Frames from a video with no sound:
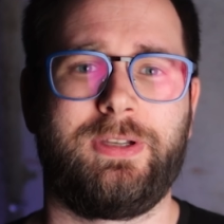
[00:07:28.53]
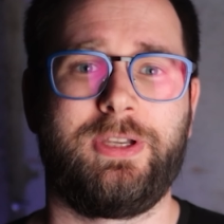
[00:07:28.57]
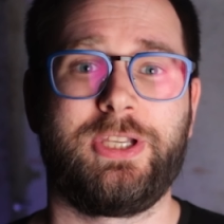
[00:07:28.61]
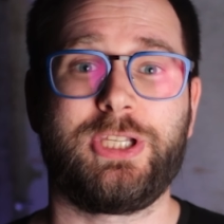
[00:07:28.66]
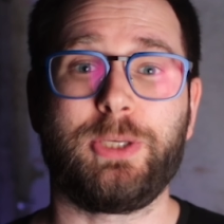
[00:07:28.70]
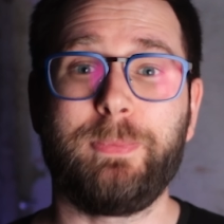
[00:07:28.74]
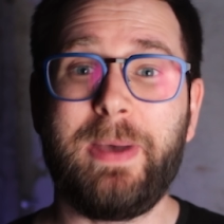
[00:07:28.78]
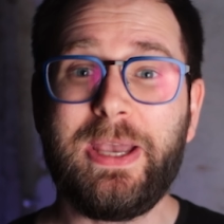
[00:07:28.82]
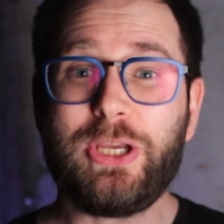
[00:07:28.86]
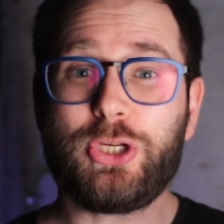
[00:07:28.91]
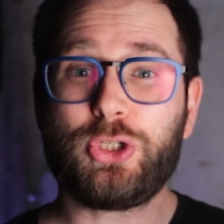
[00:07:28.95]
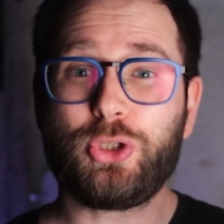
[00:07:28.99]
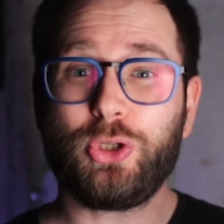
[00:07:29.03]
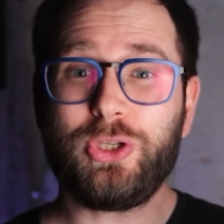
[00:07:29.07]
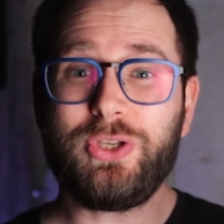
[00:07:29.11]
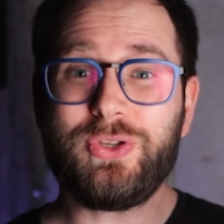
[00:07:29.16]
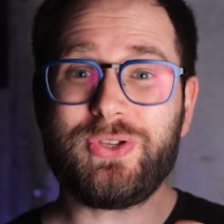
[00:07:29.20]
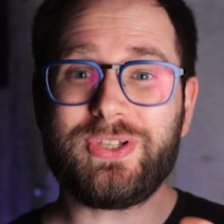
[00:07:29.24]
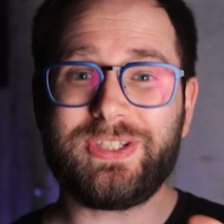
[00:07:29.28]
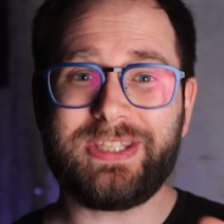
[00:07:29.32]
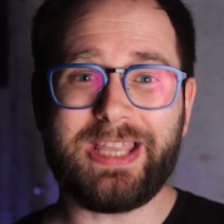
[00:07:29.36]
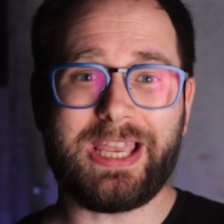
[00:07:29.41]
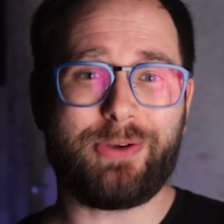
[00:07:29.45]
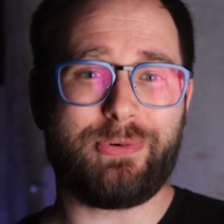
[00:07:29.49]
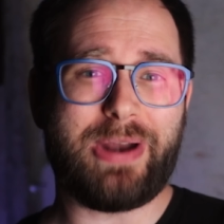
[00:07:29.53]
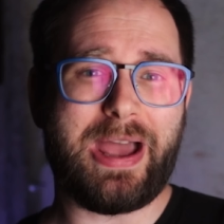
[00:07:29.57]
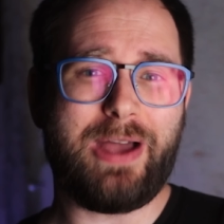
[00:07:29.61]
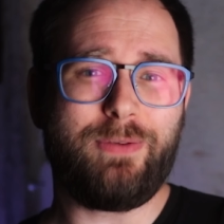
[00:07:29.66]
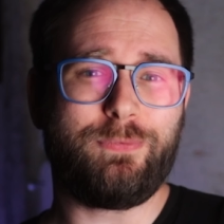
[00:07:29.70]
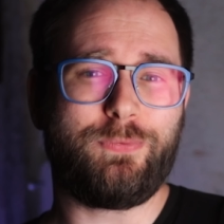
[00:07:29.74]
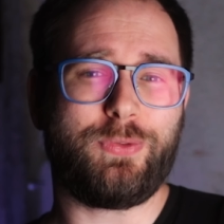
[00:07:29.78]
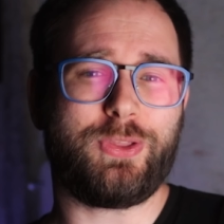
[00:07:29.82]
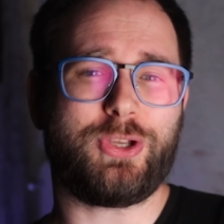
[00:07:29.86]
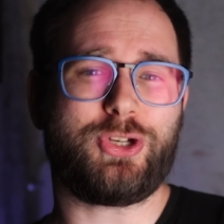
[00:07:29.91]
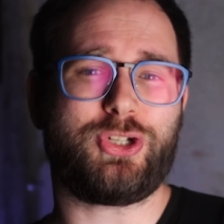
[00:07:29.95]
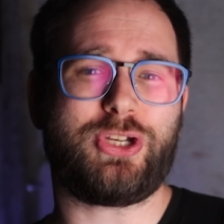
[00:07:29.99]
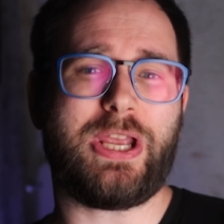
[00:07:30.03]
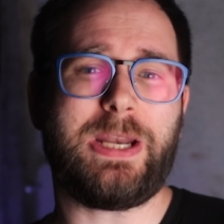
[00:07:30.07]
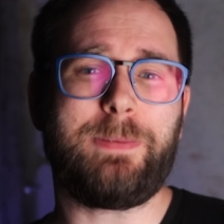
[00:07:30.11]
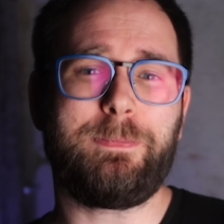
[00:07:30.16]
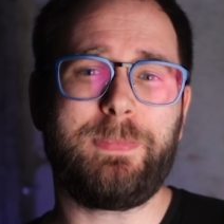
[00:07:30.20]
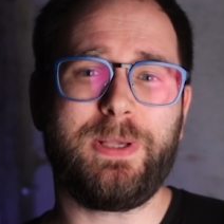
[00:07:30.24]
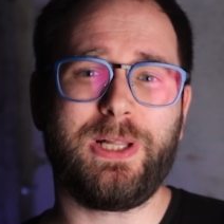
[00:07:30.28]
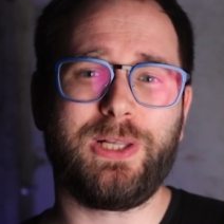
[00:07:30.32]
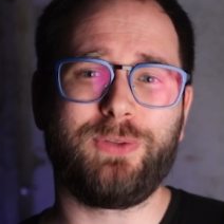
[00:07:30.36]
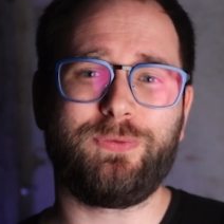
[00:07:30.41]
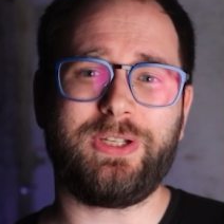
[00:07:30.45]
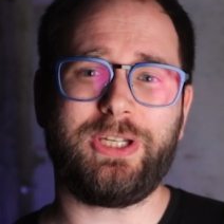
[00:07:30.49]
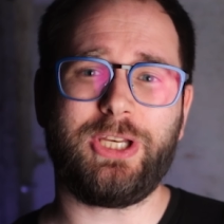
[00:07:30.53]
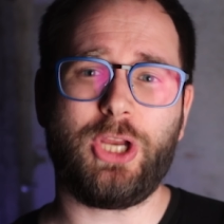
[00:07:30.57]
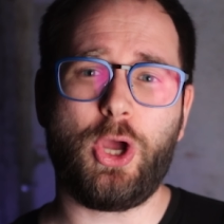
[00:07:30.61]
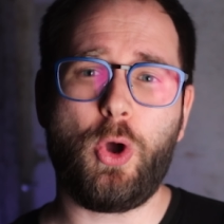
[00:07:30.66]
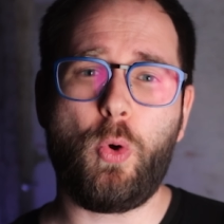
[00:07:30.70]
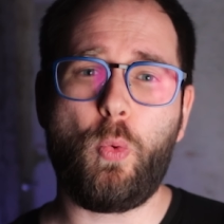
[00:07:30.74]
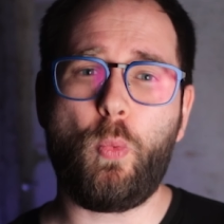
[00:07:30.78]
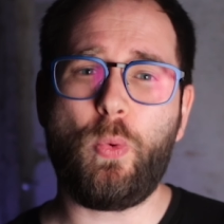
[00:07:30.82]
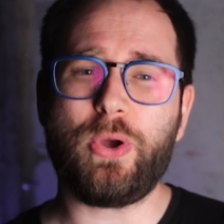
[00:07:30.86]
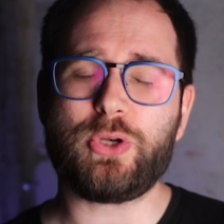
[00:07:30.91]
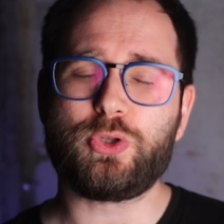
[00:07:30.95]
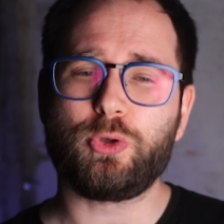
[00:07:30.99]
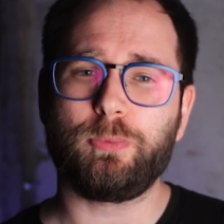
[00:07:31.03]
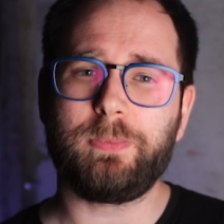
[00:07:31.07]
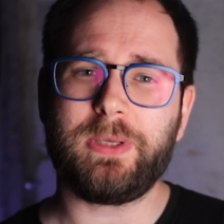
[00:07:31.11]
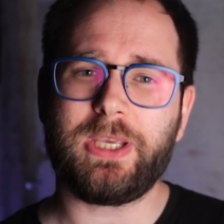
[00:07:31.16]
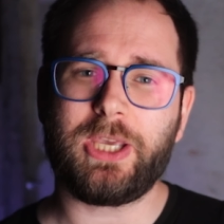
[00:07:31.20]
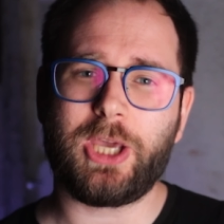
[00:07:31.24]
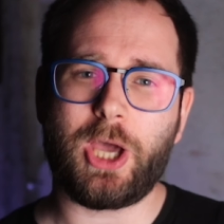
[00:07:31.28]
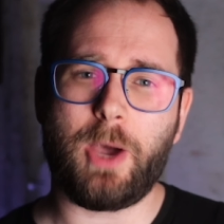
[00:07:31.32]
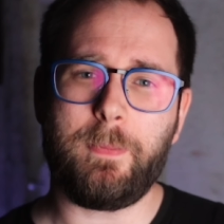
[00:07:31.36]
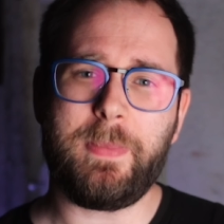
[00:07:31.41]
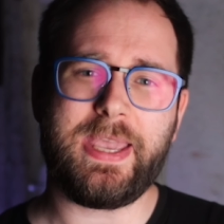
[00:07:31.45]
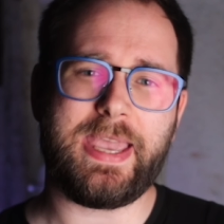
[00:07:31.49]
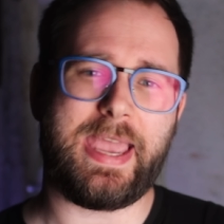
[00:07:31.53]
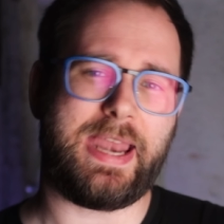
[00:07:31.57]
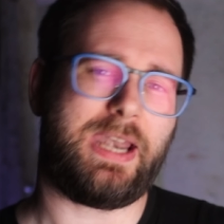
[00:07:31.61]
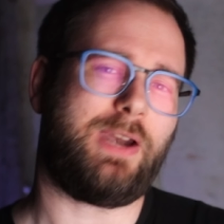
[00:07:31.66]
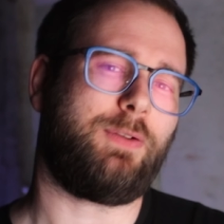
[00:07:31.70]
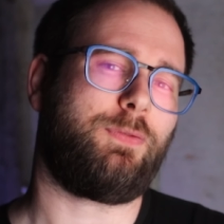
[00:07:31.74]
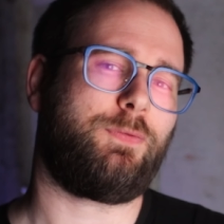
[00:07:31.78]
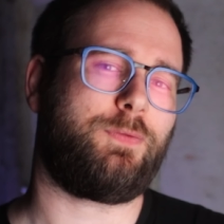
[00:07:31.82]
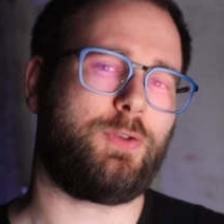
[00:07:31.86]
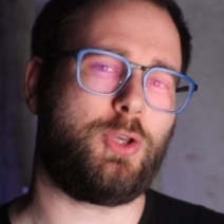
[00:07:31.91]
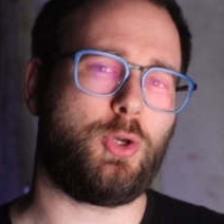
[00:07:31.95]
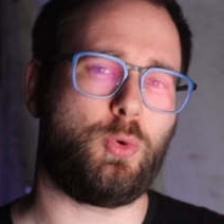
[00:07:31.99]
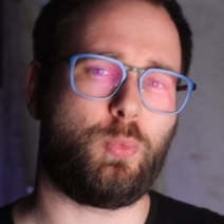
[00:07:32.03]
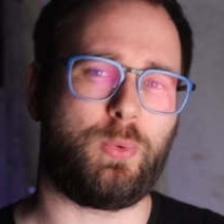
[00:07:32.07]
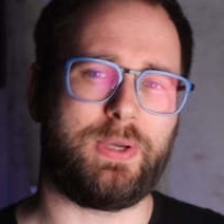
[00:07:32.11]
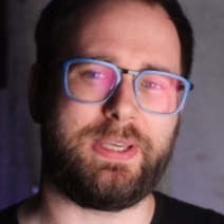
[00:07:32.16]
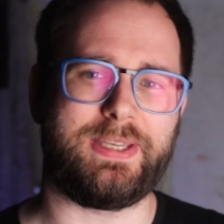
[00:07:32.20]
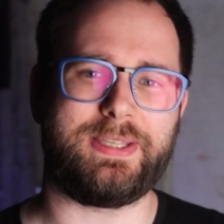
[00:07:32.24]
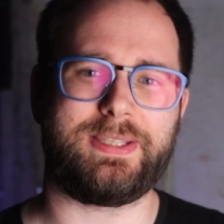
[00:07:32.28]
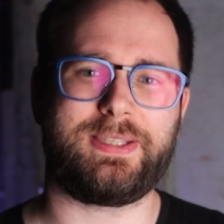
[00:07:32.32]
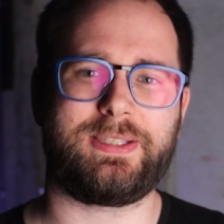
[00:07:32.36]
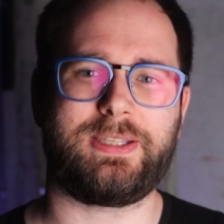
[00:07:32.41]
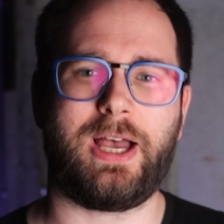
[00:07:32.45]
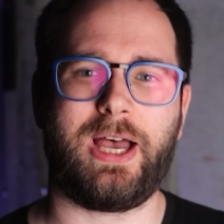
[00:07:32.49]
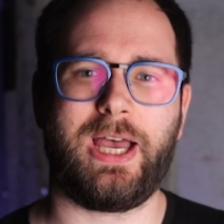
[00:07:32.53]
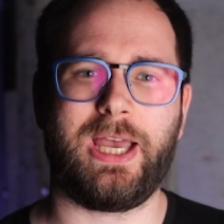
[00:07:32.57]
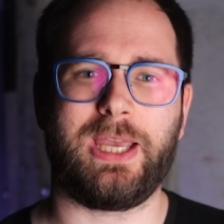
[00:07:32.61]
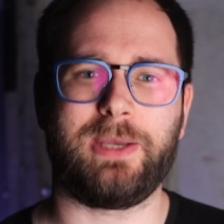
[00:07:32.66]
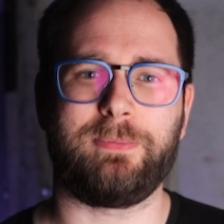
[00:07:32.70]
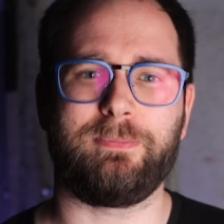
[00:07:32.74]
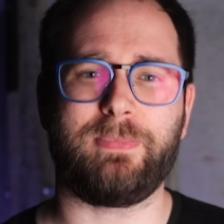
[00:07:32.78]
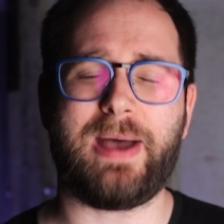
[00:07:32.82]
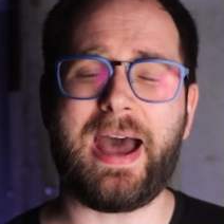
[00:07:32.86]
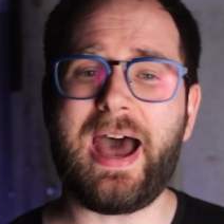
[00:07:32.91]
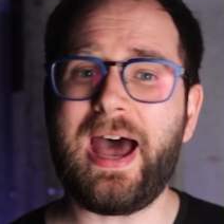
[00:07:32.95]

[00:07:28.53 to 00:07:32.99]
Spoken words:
So make sure you stick around for the shed build video, which will be coming in a few weeks' time.